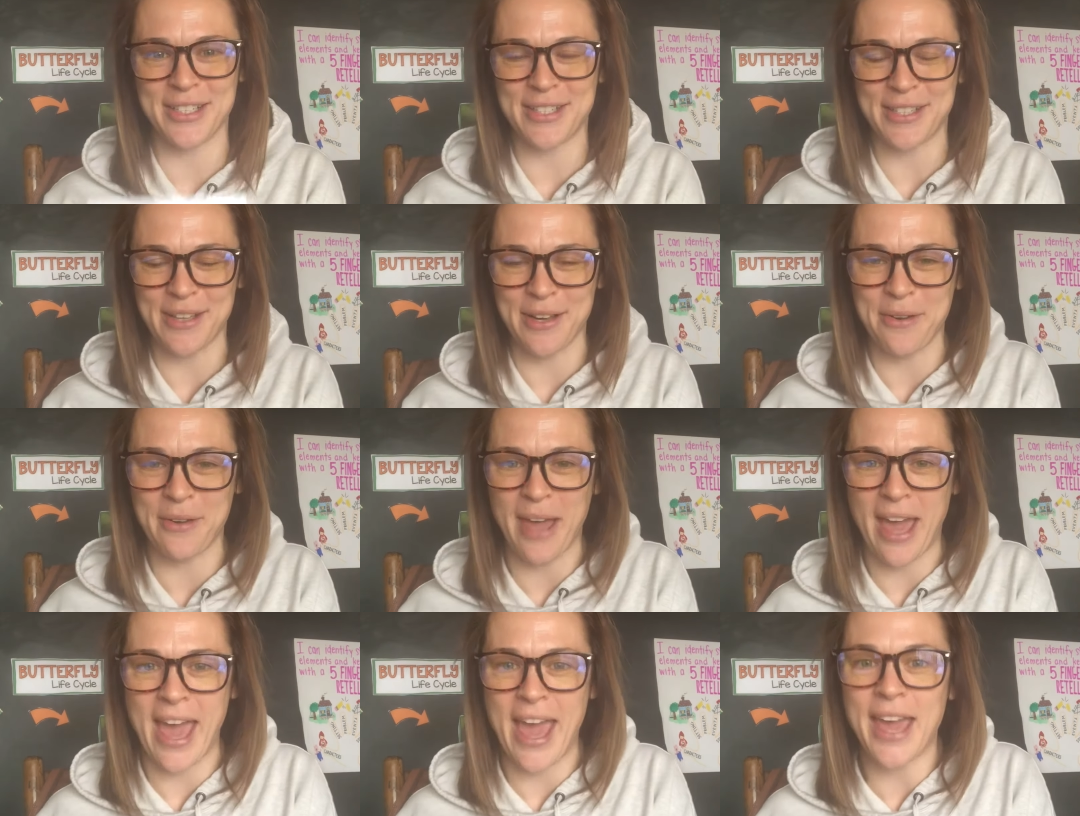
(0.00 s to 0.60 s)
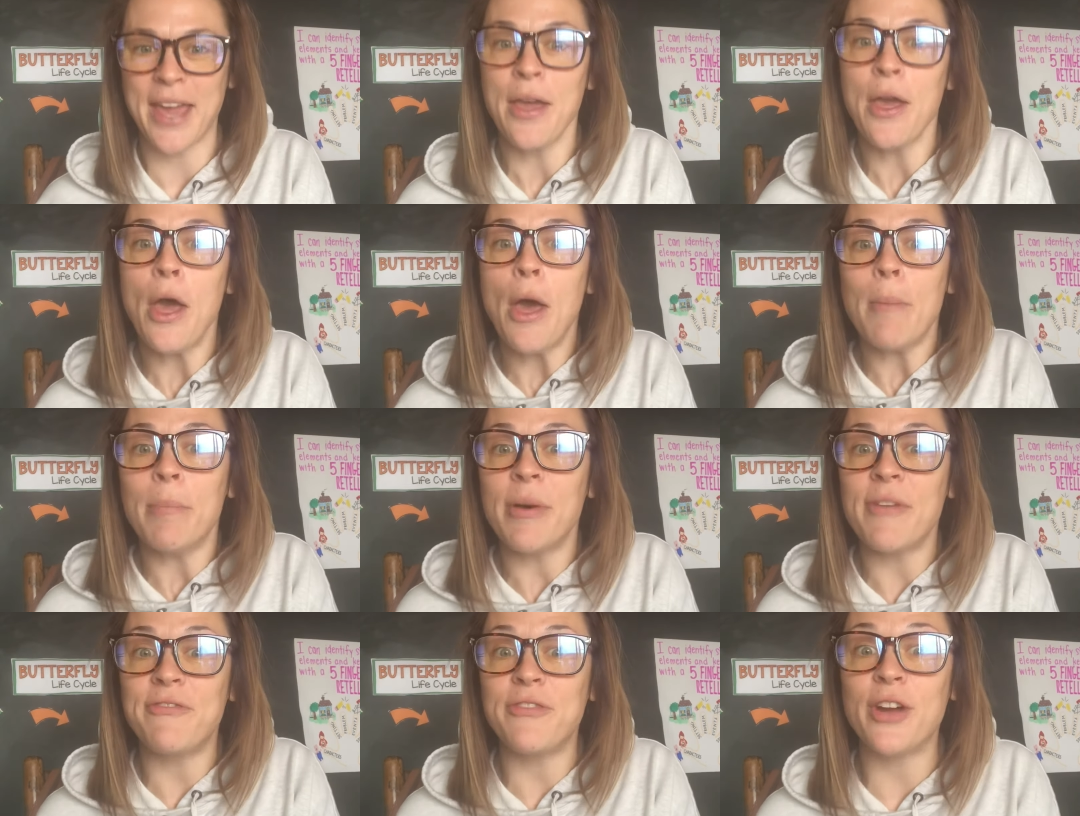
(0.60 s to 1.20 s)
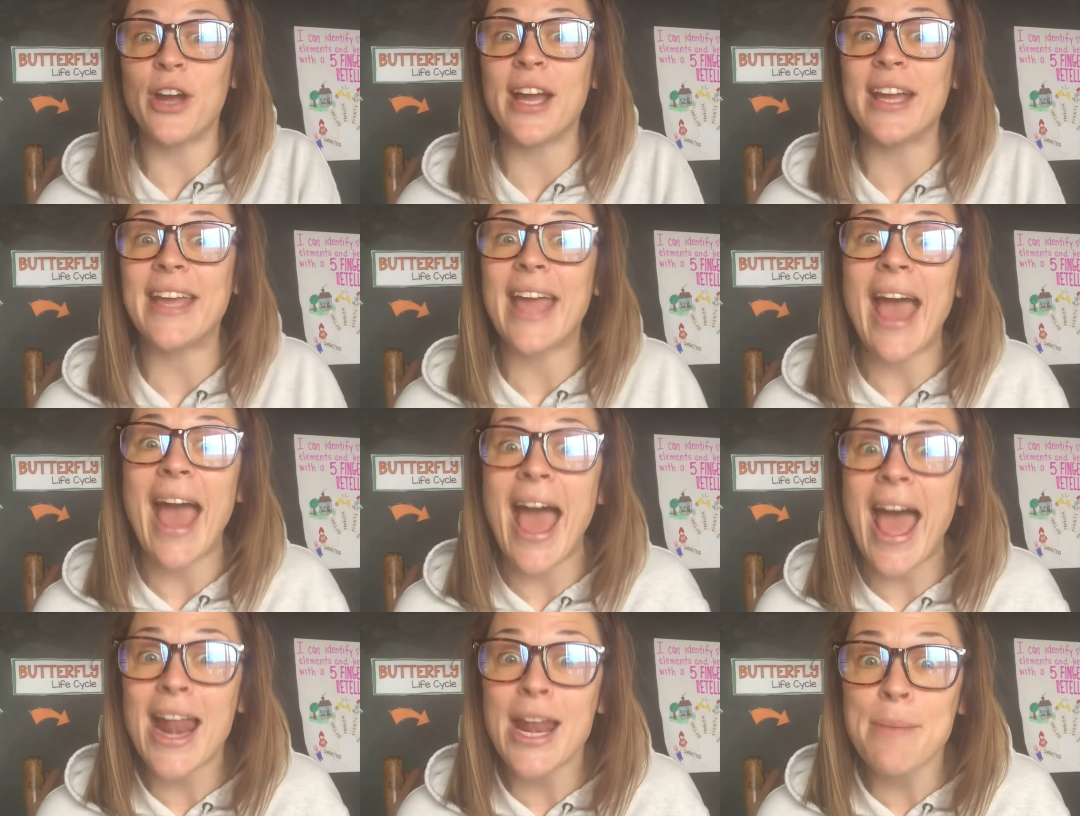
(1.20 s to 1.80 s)
okay? But for a
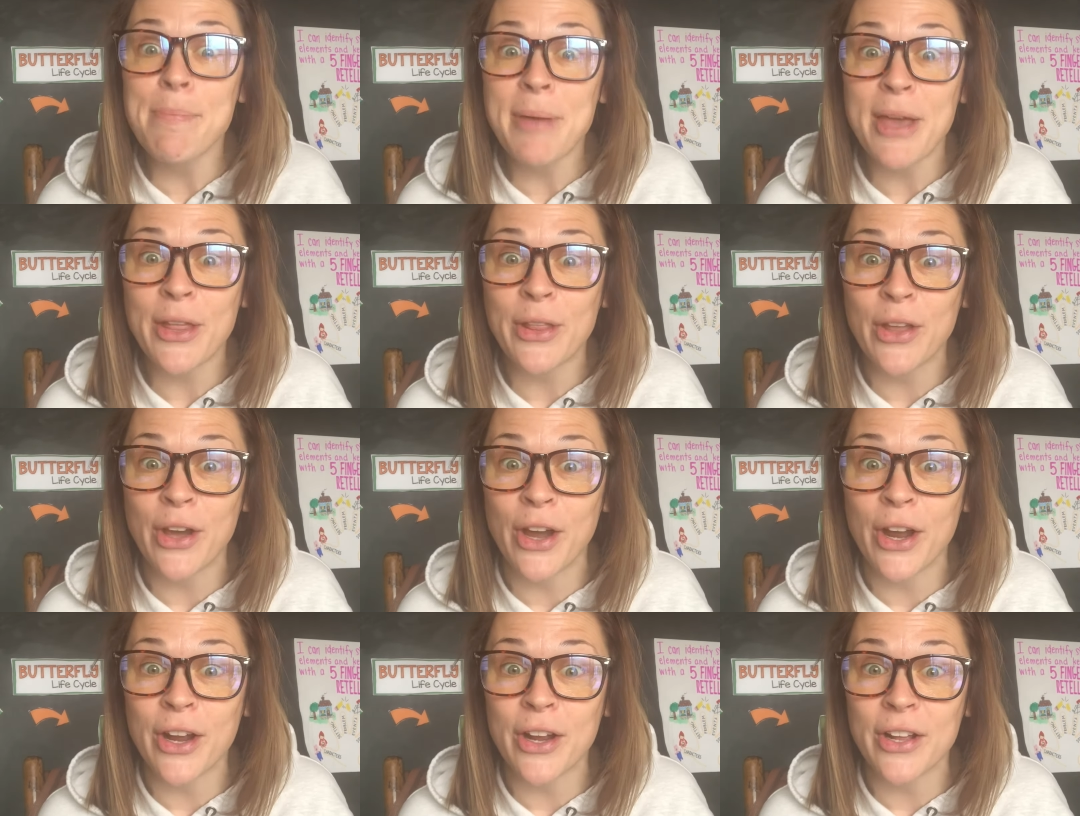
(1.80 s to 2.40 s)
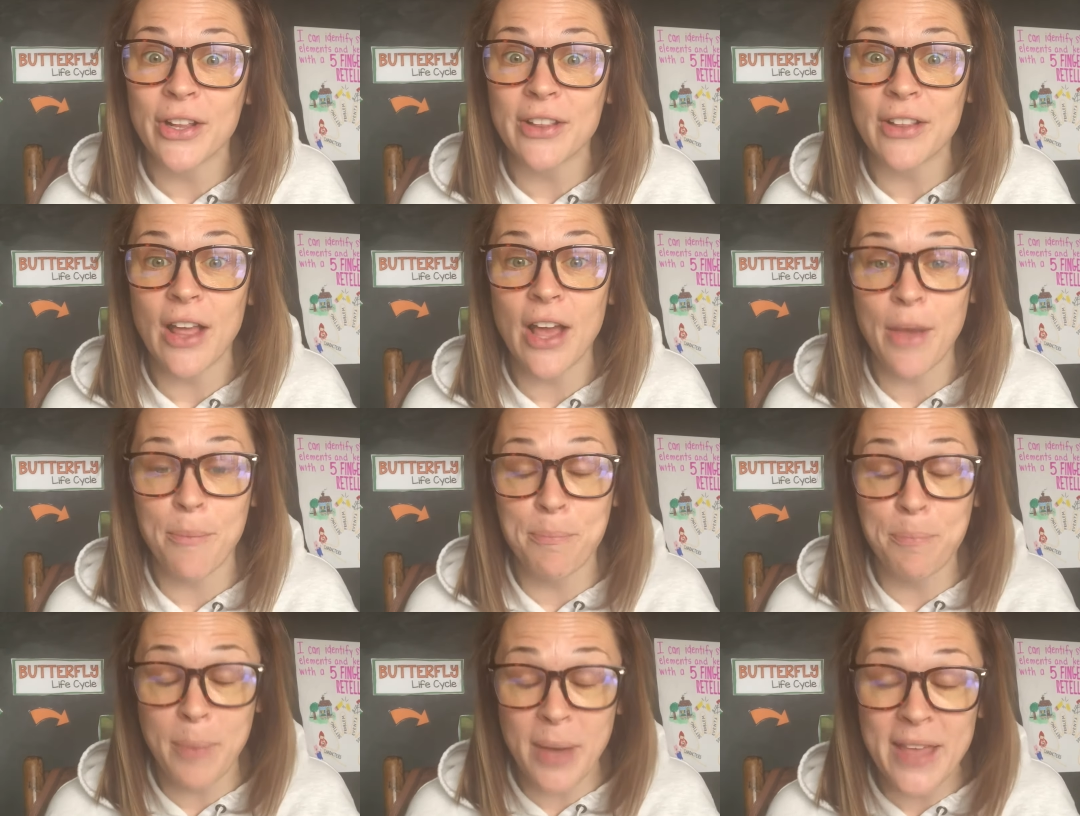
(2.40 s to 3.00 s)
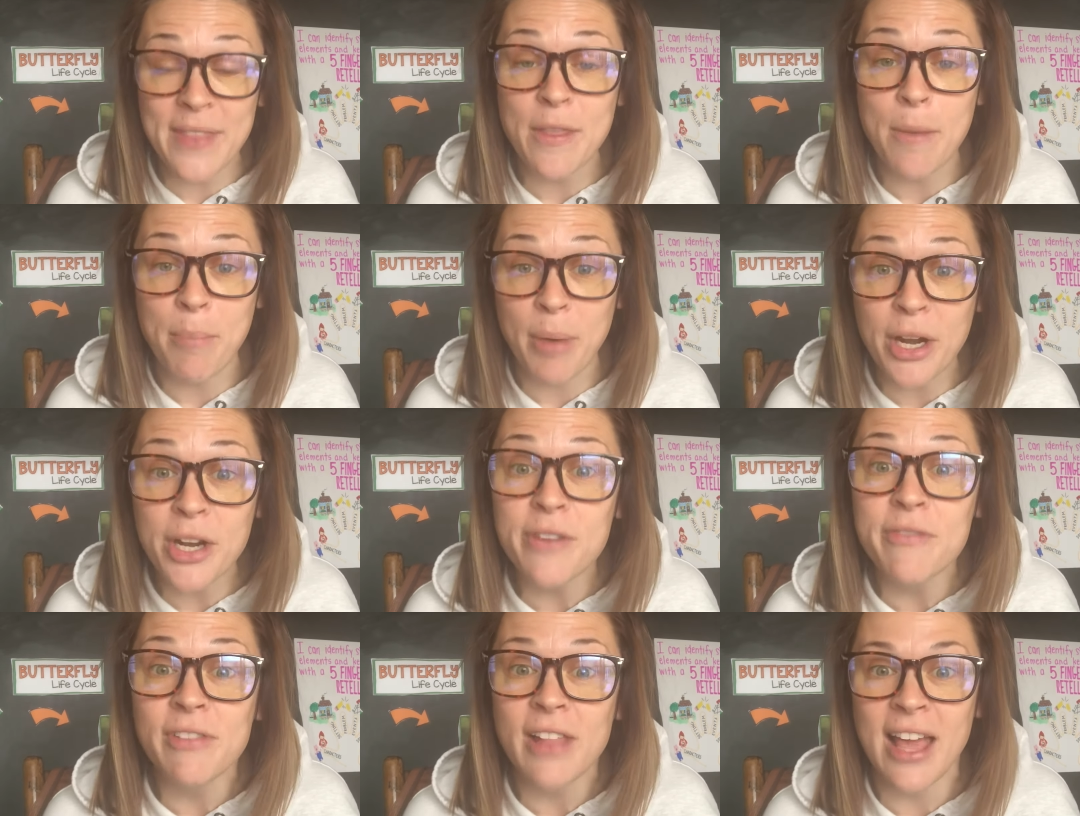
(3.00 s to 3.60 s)
caterpillar in the
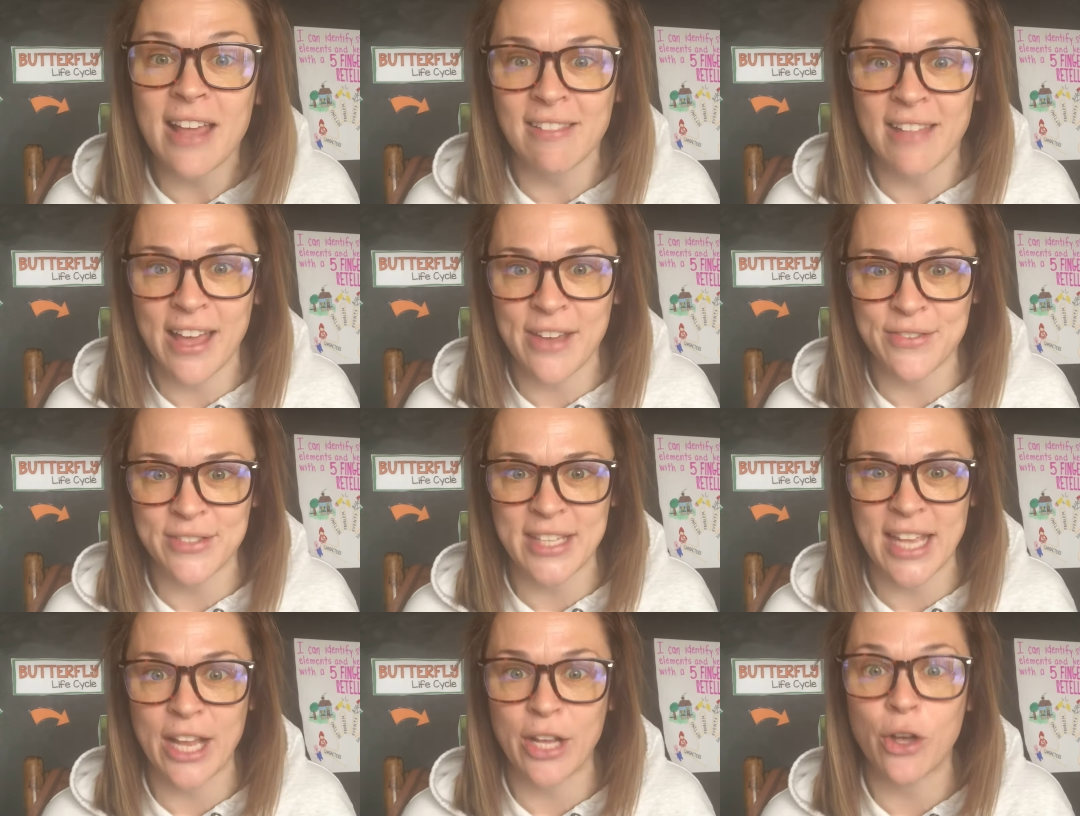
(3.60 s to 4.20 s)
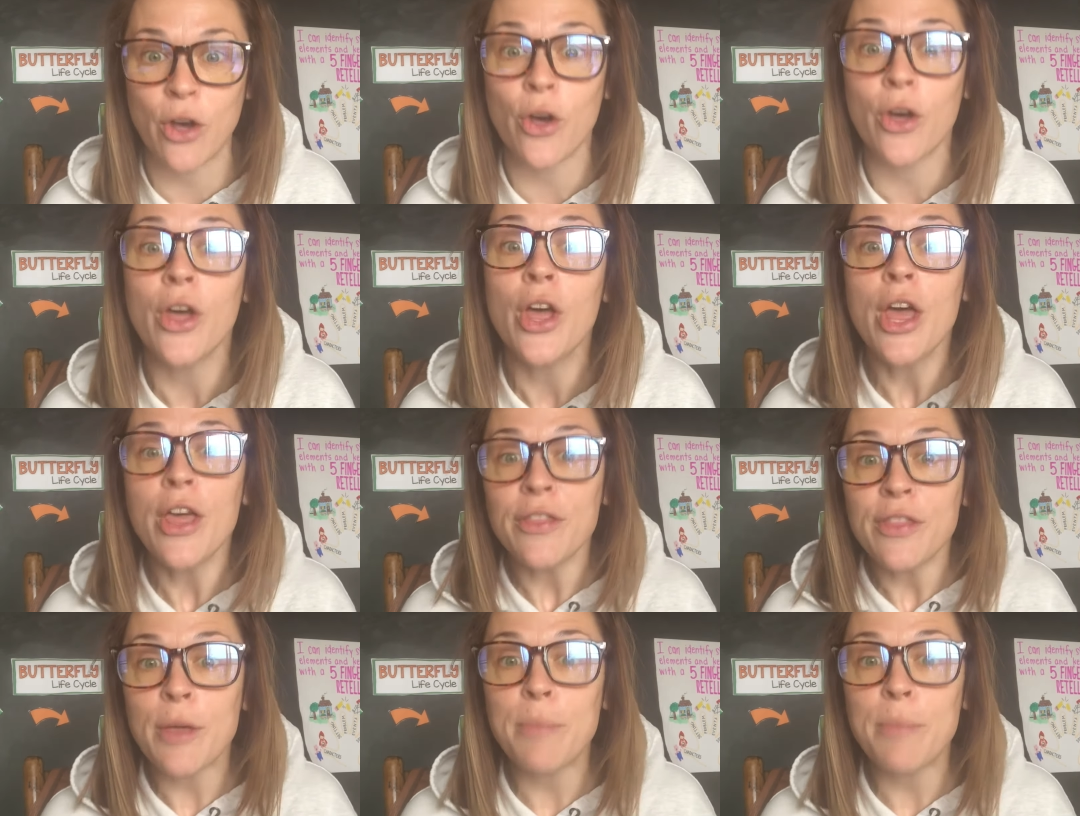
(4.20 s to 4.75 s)
butterfly life cycle, the